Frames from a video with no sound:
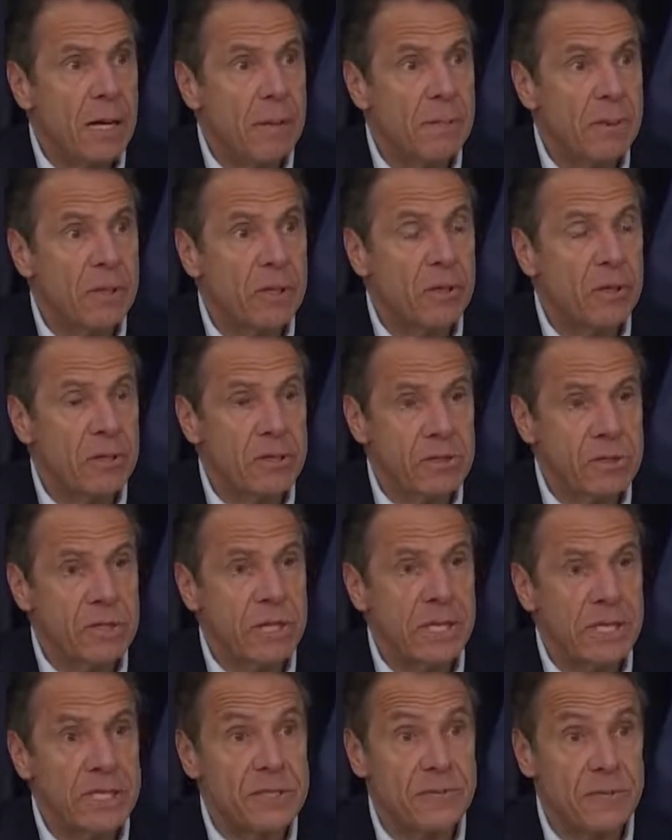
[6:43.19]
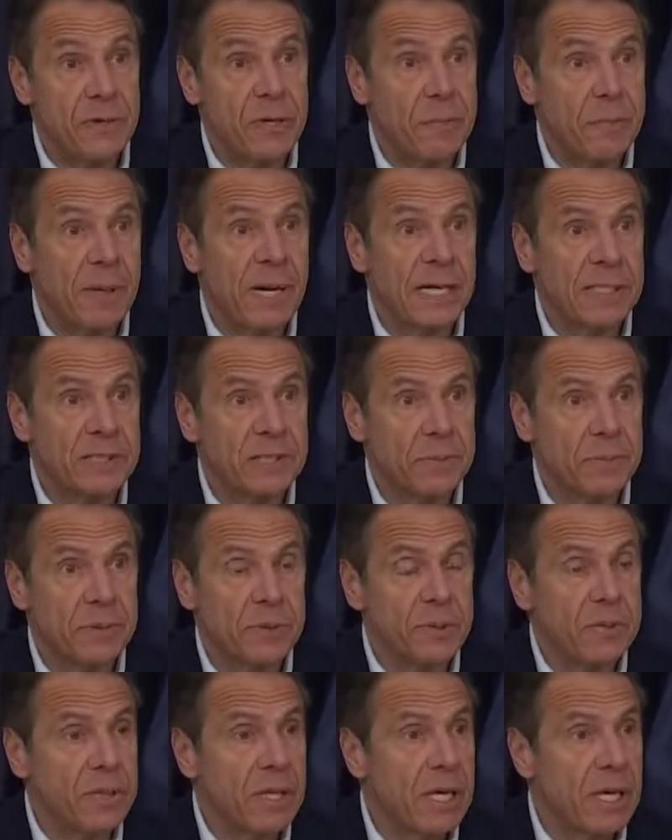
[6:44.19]
Because it is very
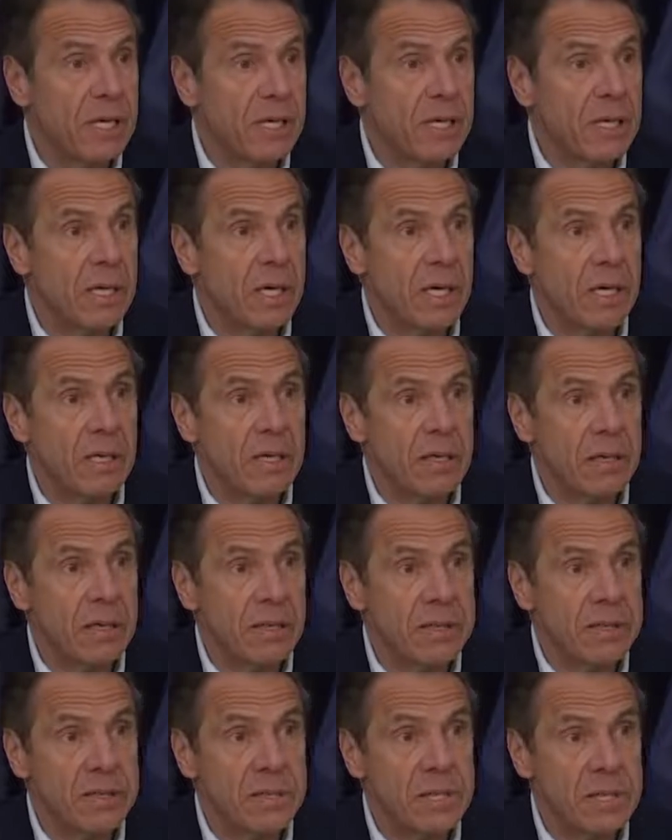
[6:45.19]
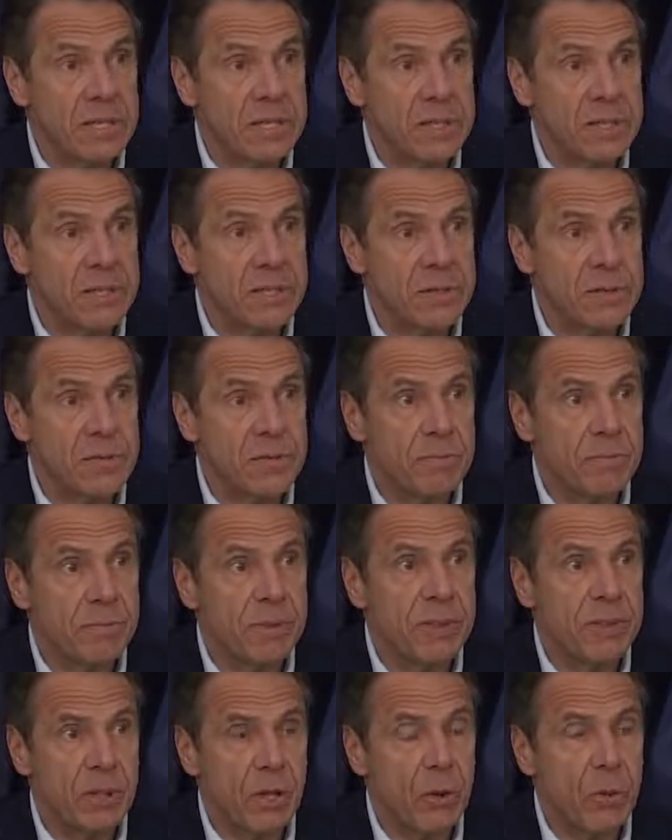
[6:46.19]
possible that this has
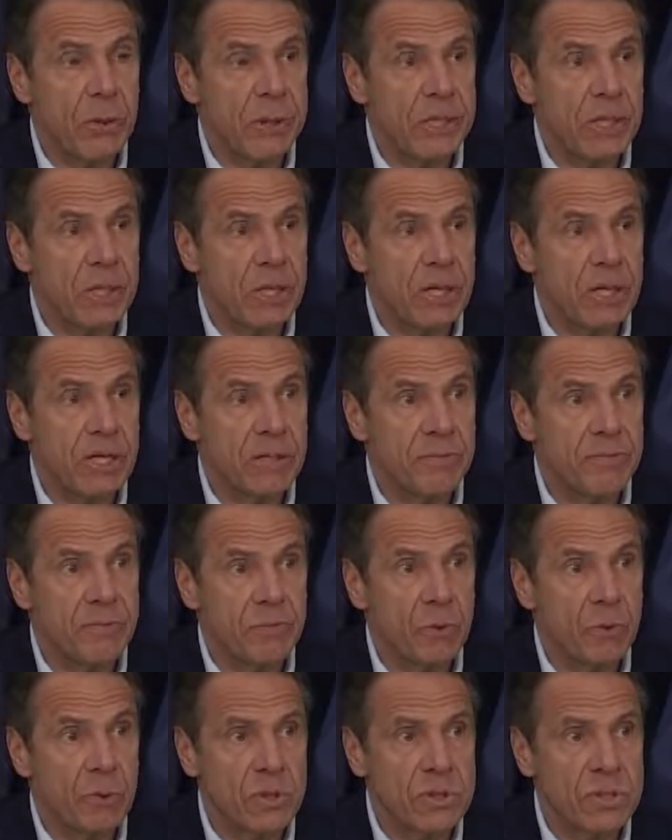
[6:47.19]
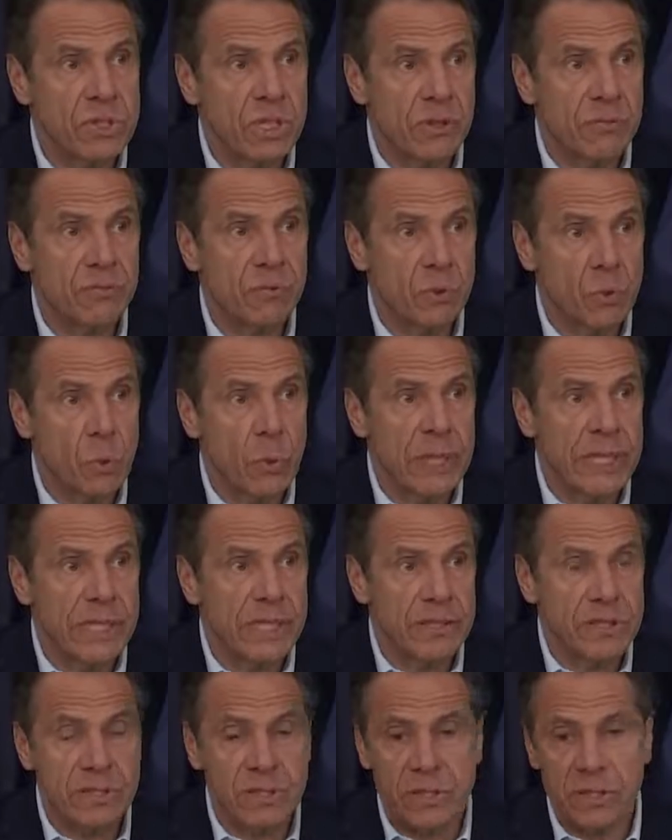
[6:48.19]
been going on for several
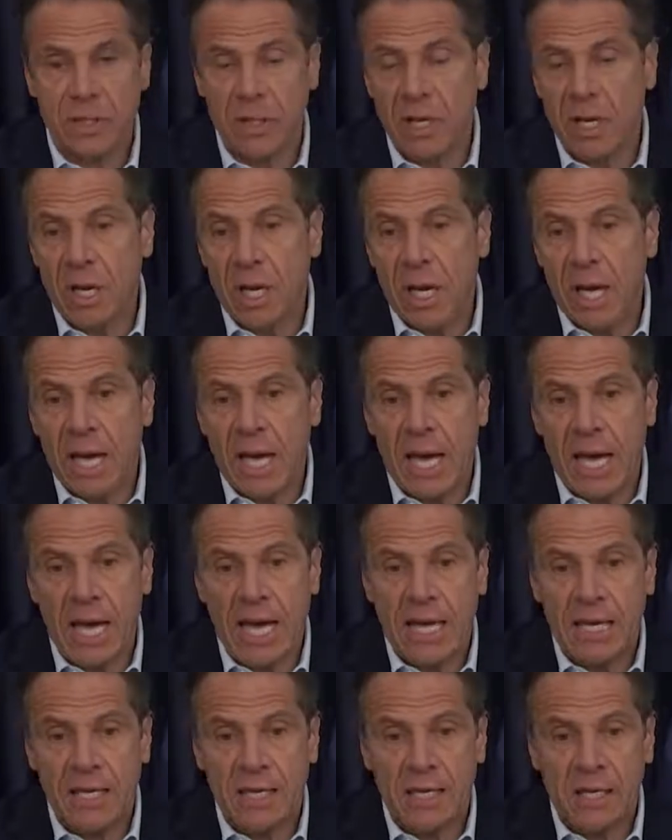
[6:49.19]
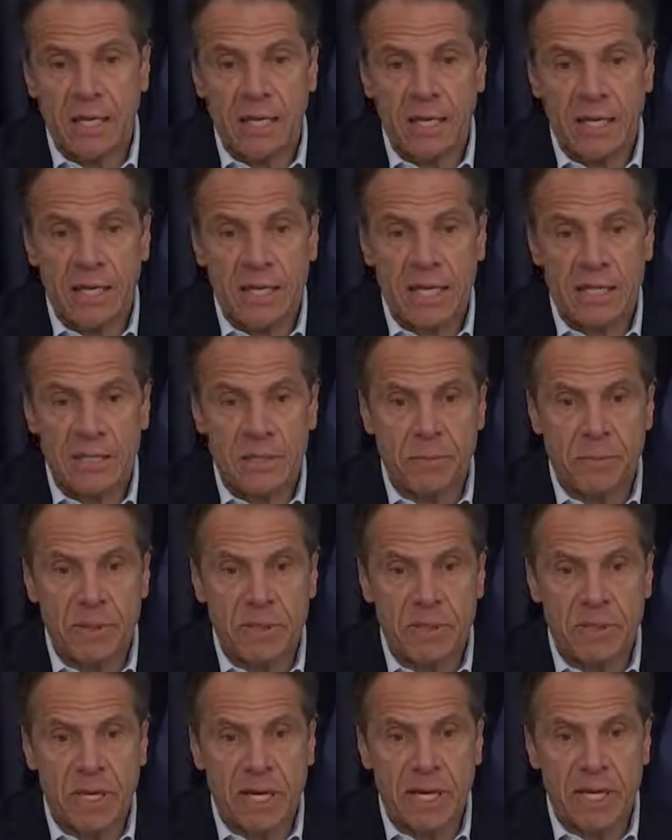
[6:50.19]
weeks and it hasn't
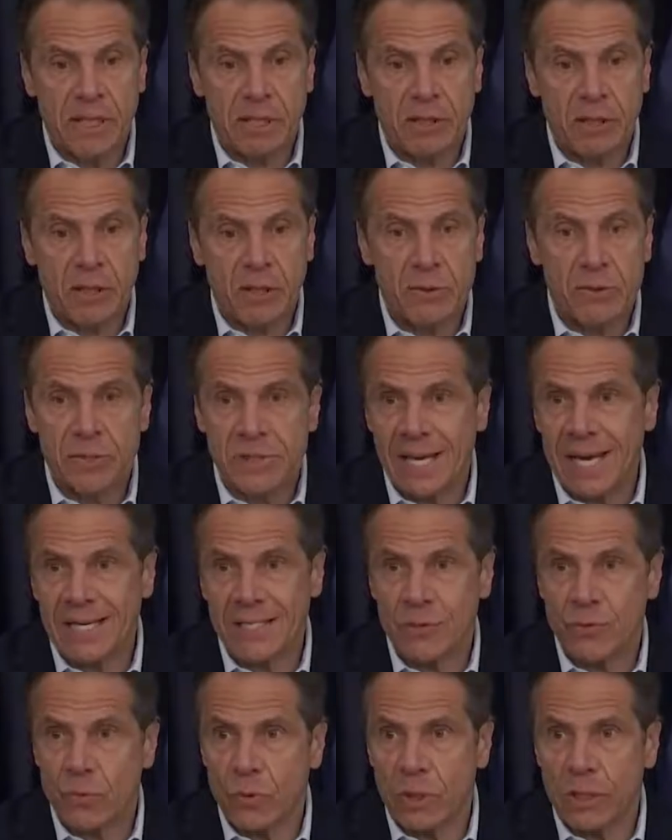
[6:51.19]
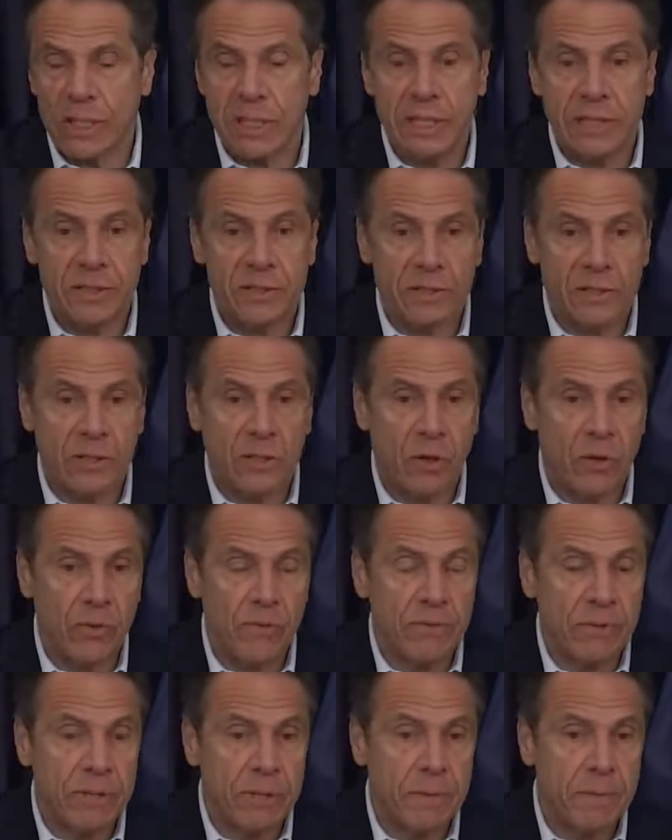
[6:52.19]
been diagnosed as related to
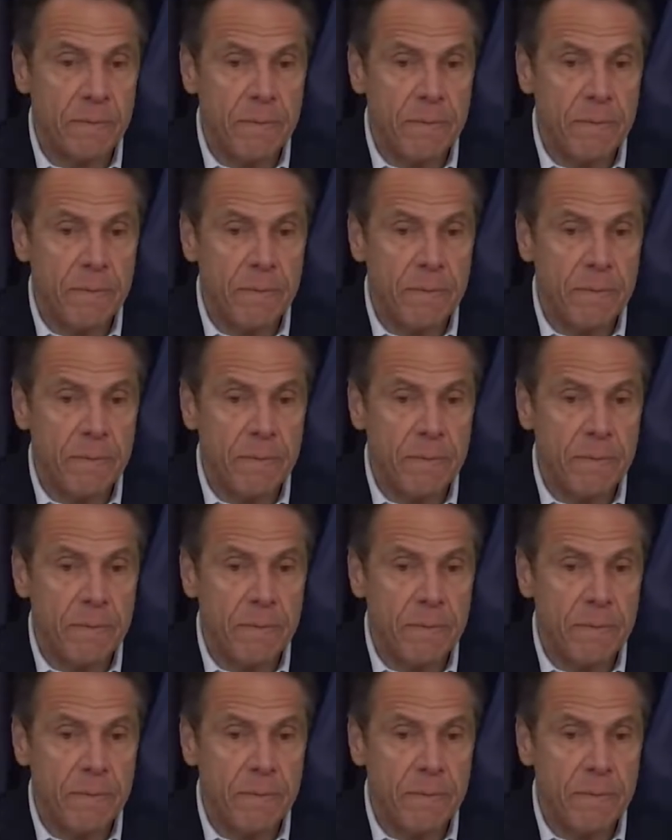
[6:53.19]
COVID.